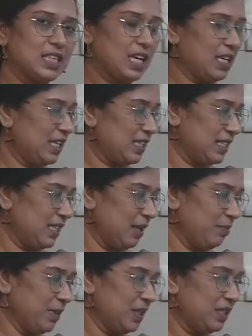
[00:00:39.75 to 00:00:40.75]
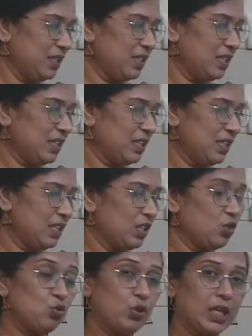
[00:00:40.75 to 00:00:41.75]
and lesson number
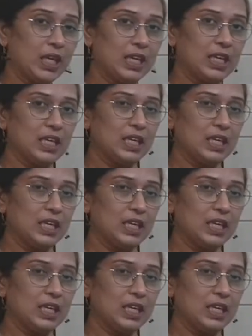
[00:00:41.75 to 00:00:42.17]
3.